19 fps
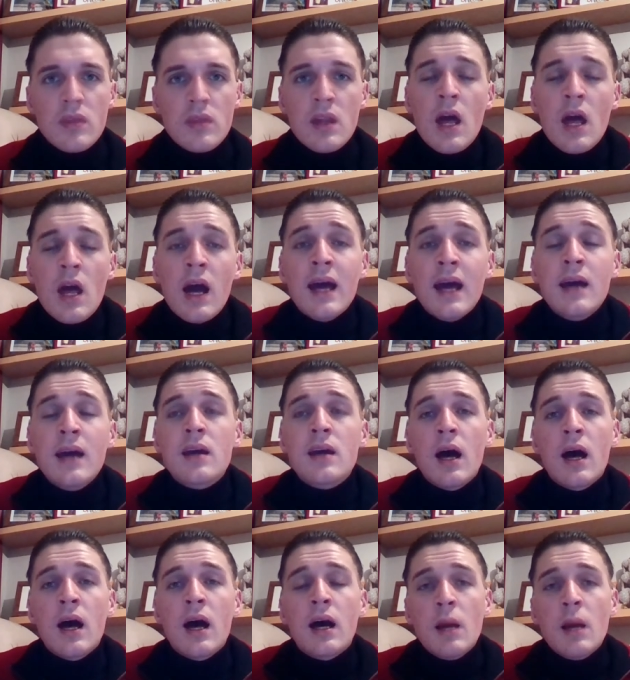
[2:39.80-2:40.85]
I had
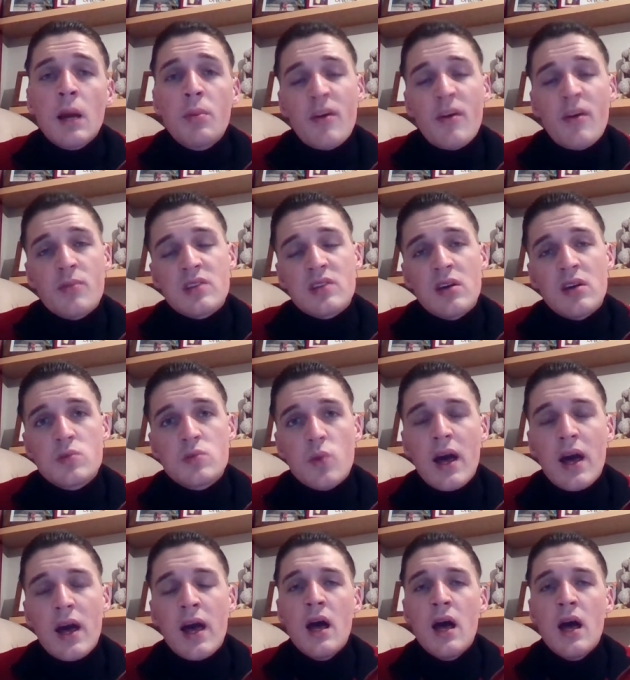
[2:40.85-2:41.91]
a couple of episodes
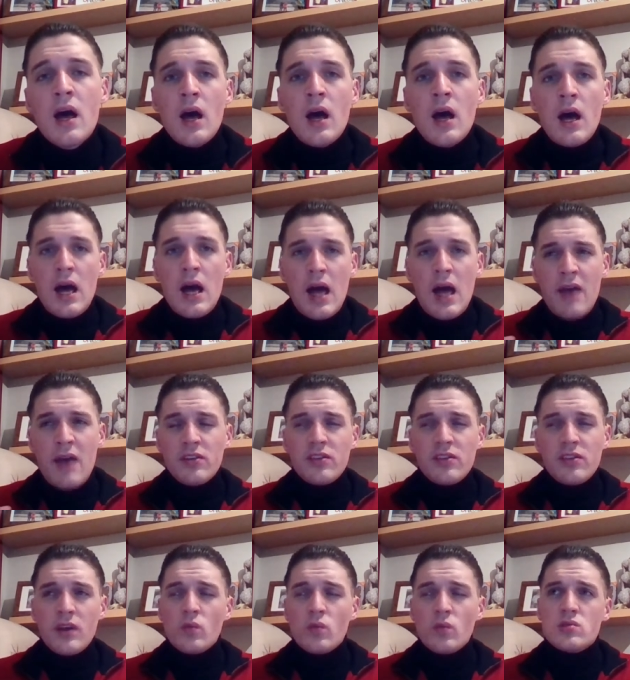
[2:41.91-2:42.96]
where
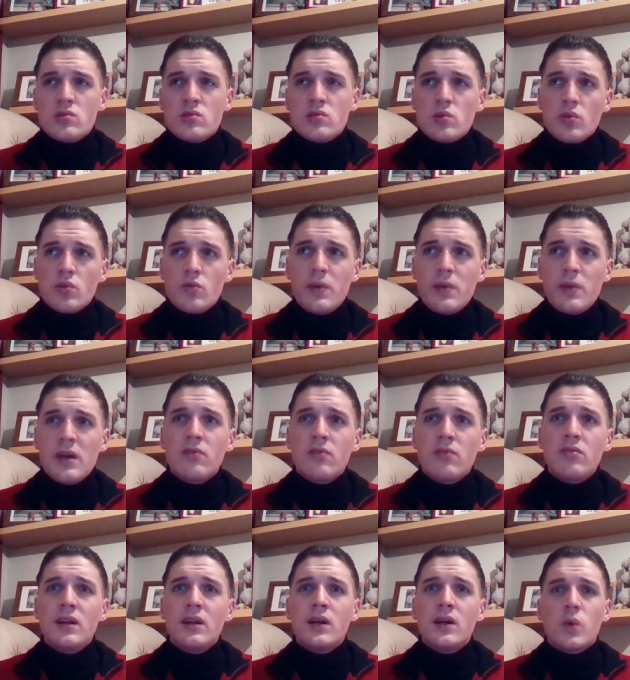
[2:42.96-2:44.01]
everything would sort of be
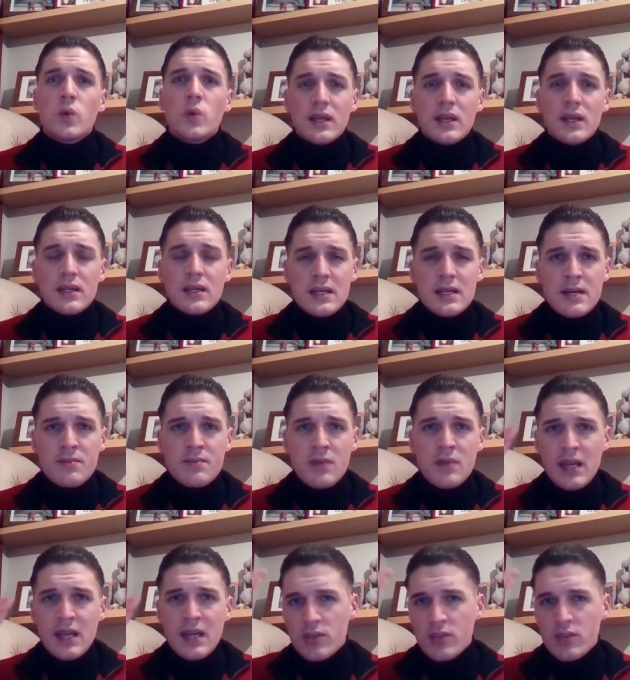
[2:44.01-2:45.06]
really quite, um, I'd
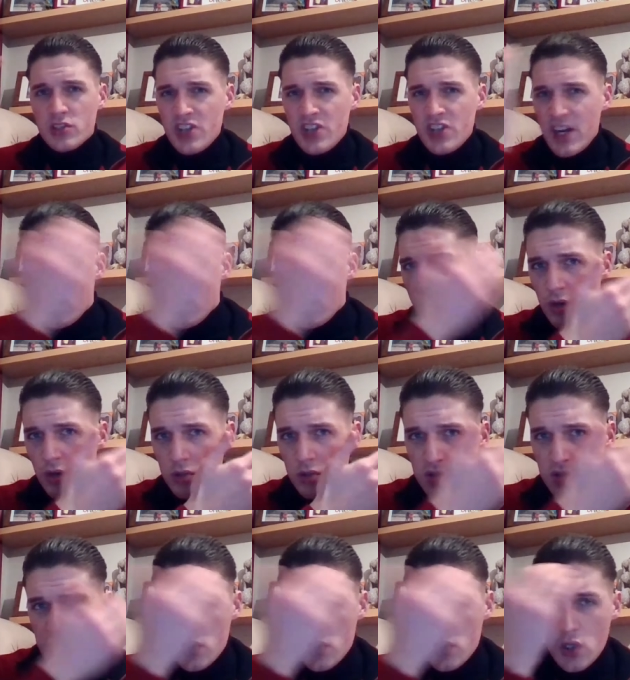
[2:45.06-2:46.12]
have a shadow
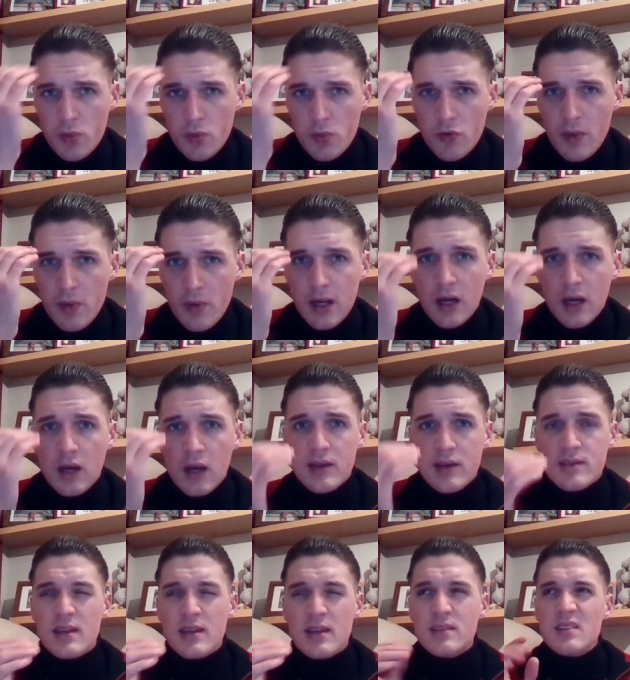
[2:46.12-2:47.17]
across the top of my
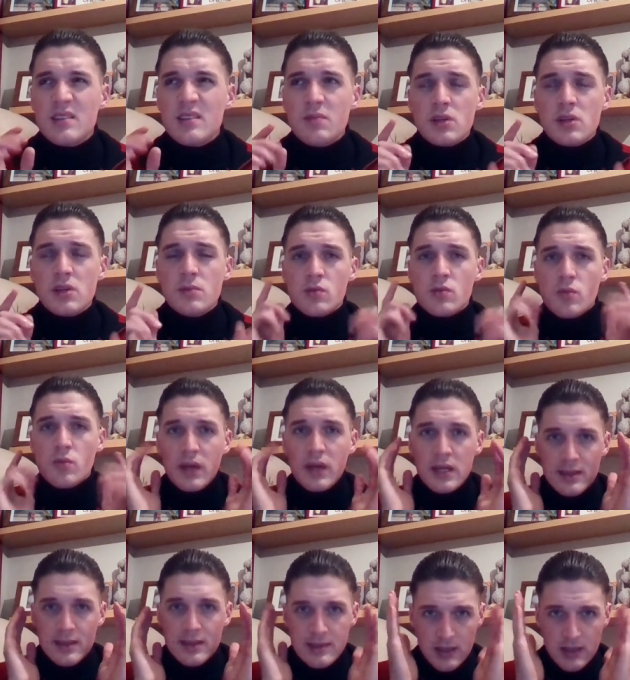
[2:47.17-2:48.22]
eyes, and sometimes it would be
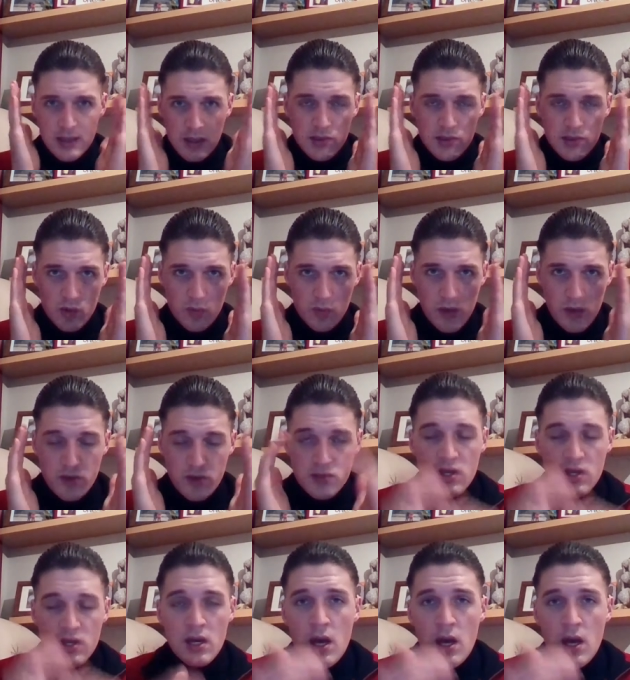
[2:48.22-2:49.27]
at the sides
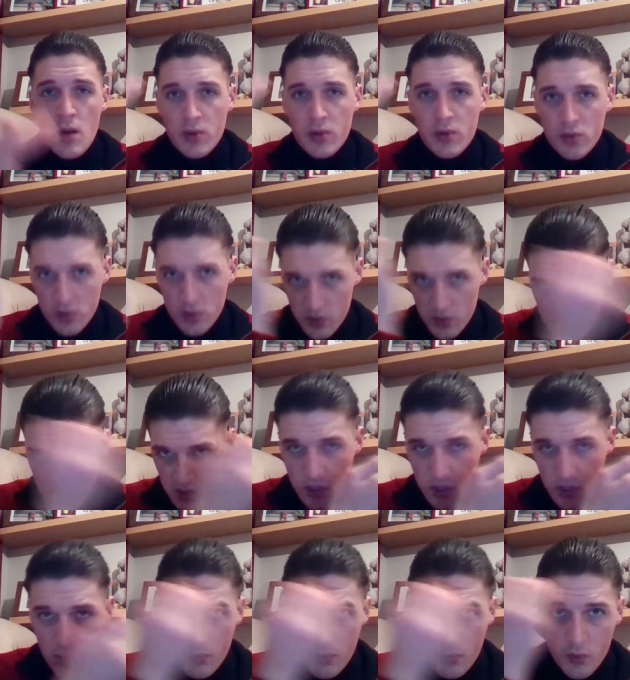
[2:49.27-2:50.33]
almost, but across the
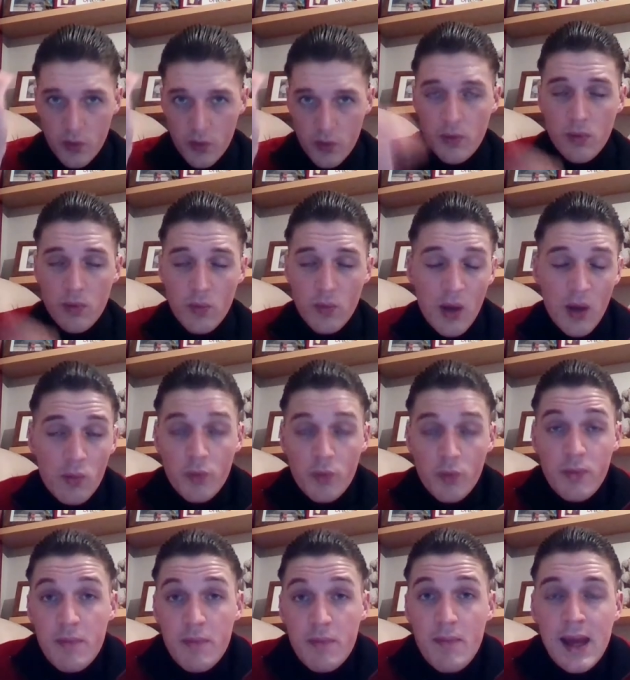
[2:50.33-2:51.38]
top would it would
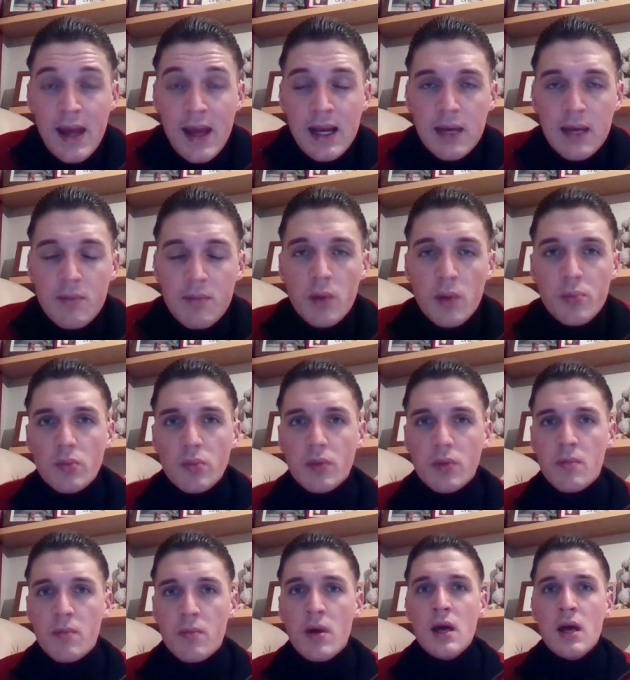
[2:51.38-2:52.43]
be mainly my
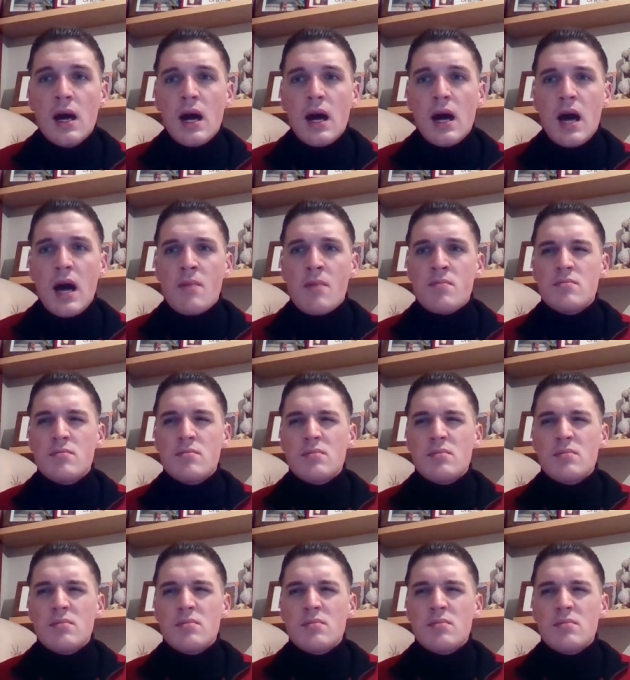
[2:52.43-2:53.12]
problem. Um,